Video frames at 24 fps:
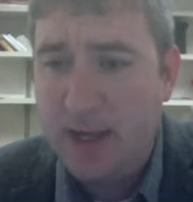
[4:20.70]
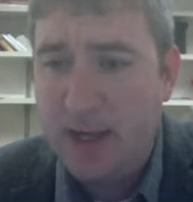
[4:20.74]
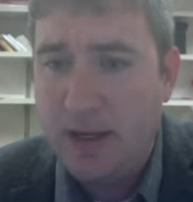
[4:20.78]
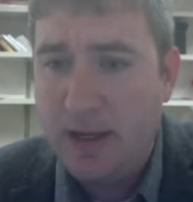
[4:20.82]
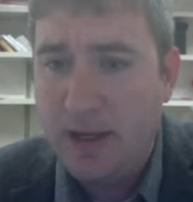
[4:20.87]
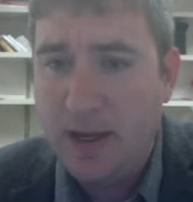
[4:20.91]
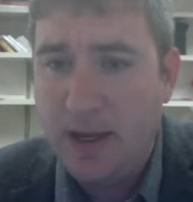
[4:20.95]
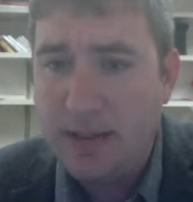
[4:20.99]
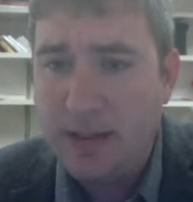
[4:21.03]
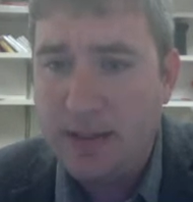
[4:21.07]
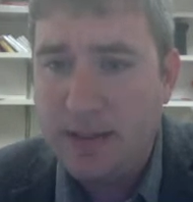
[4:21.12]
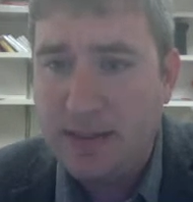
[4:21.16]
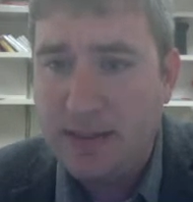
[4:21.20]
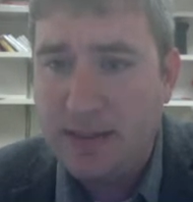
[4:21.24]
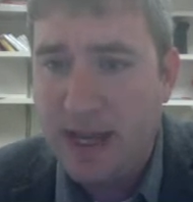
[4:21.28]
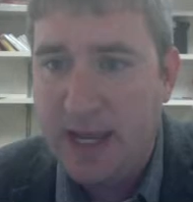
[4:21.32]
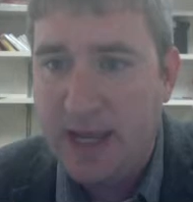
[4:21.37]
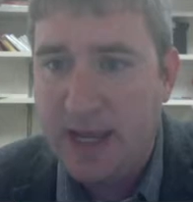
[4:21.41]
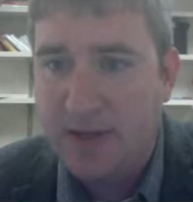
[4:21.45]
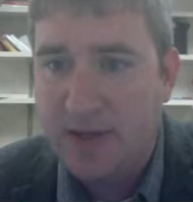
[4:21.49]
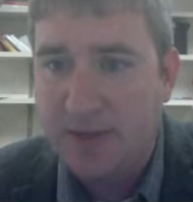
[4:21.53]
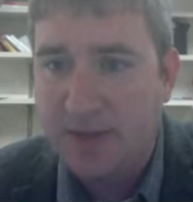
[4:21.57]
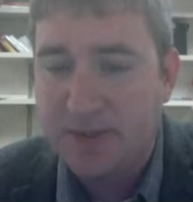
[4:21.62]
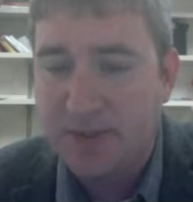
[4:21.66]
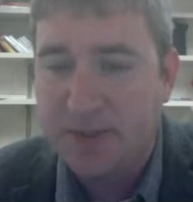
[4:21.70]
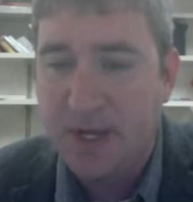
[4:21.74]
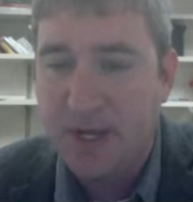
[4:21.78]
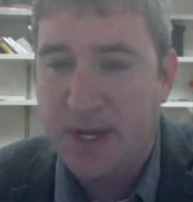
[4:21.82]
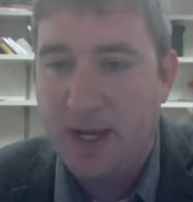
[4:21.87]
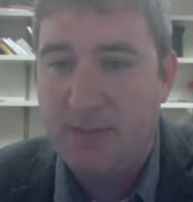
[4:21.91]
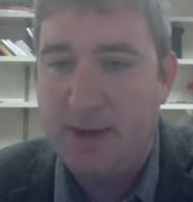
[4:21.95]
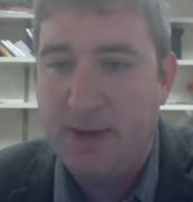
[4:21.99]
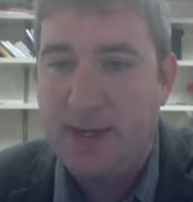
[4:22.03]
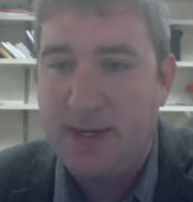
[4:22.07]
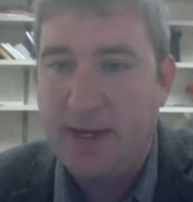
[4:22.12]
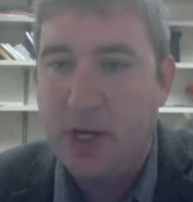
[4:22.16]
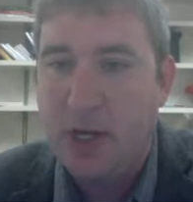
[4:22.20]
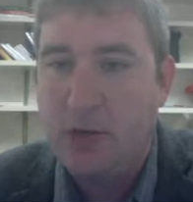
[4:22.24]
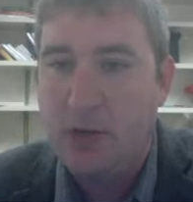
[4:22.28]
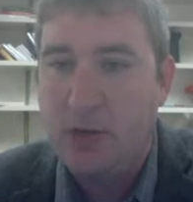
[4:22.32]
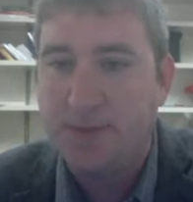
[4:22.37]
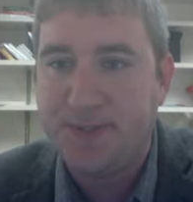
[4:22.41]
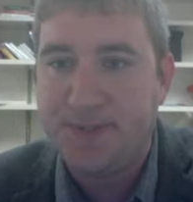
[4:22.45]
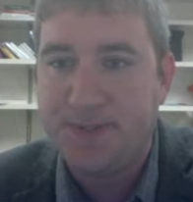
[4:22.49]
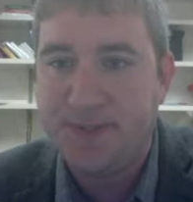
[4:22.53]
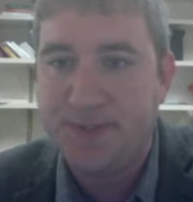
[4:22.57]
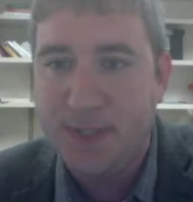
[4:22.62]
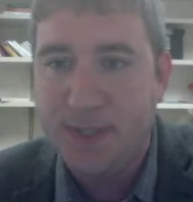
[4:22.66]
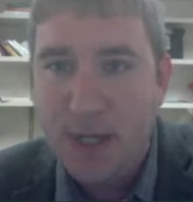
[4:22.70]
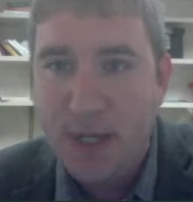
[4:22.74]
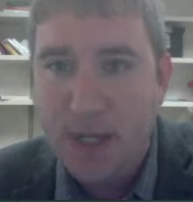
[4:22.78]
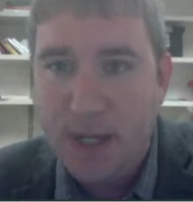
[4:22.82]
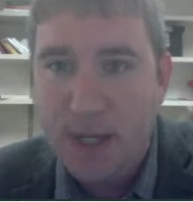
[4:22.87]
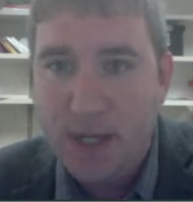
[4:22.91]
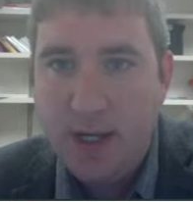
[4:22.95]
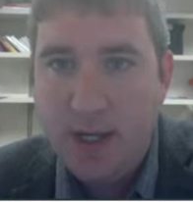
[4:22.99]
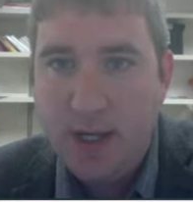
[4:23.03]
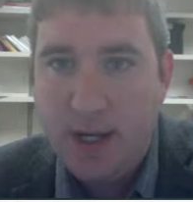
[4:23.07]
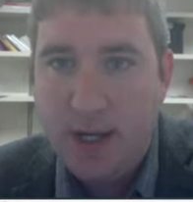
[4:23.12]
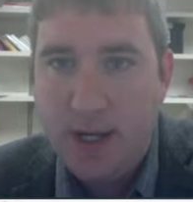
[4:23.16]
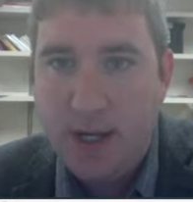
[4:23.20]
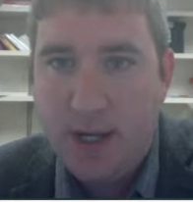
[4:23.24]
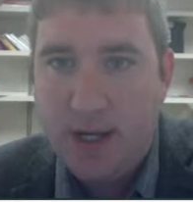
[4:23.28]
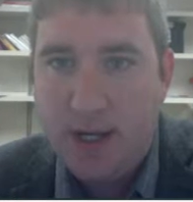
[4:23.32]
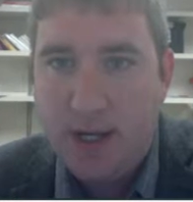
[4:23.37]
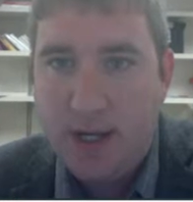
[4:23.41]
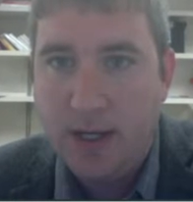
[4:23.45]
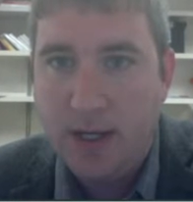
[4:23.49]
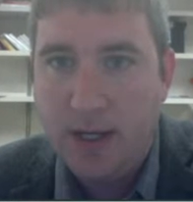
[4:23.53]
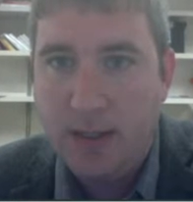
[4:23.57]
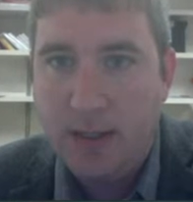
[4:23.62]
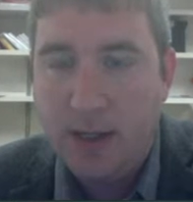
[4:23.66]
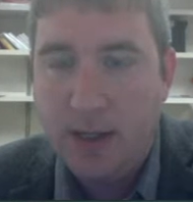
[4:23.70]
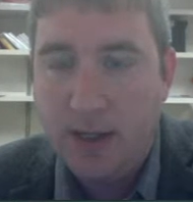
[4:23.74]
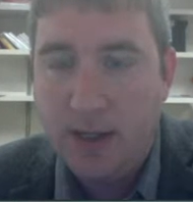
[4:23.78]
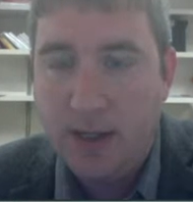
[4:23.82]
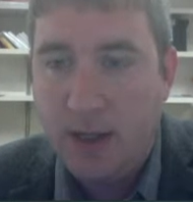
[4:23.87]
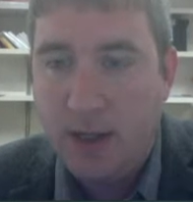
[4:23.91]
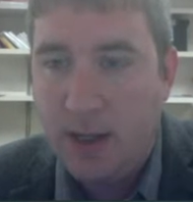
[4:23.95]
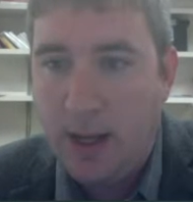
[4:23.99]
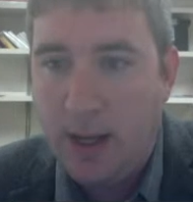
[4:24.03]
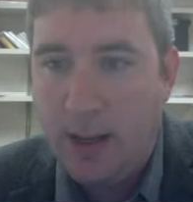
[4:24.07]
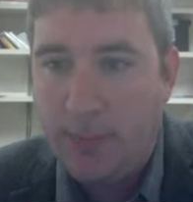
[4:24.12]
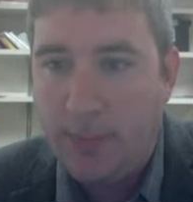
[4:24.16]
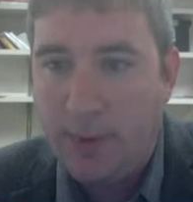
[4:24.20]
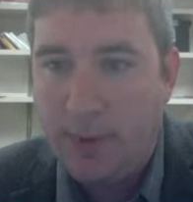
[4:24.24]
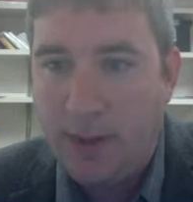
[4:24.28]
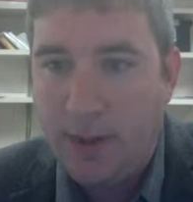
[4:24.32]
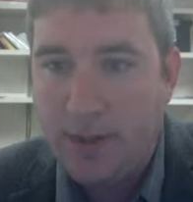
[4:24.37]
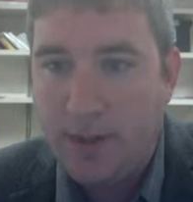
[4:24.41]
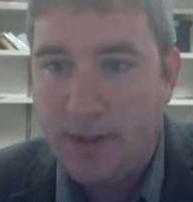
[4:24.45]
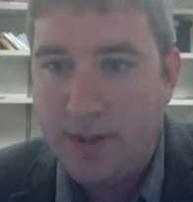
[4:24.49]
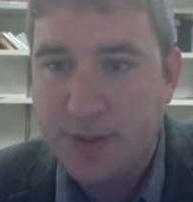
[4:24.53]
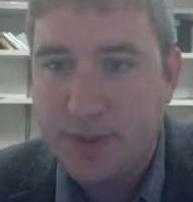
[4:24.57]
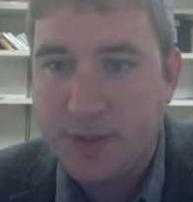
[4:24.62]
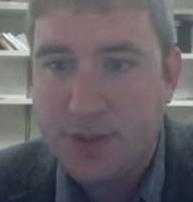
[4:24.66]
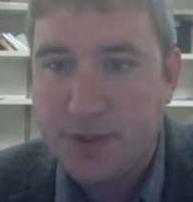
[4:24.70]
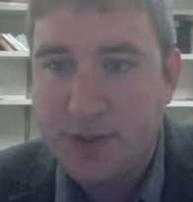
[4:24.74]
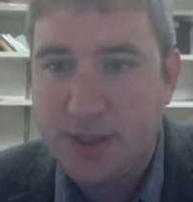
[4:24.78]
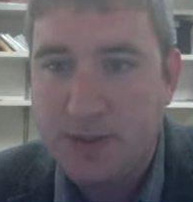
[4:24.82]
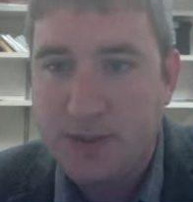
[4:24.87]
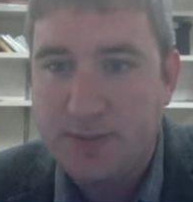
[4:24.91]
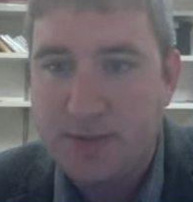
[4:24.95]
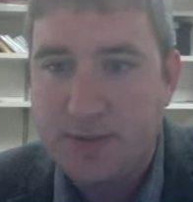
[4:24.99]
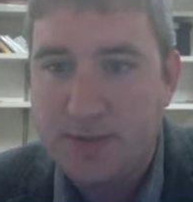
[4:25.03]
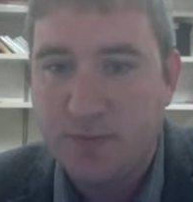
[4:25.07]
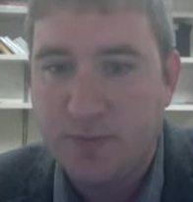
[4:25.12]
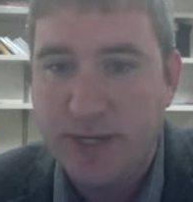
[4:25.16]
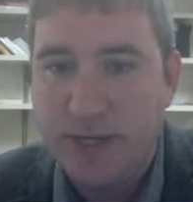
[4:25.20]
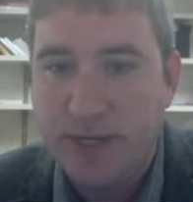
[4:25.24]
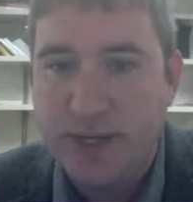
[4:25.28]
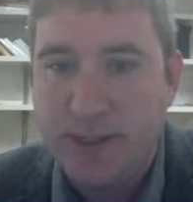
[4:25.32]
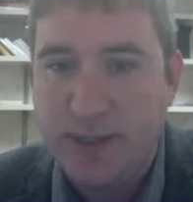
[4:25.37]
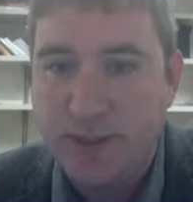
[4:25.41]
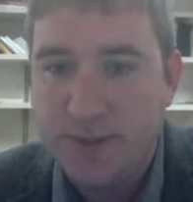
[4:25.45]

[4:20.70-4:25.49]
today I've also got my notes up on the stream as well.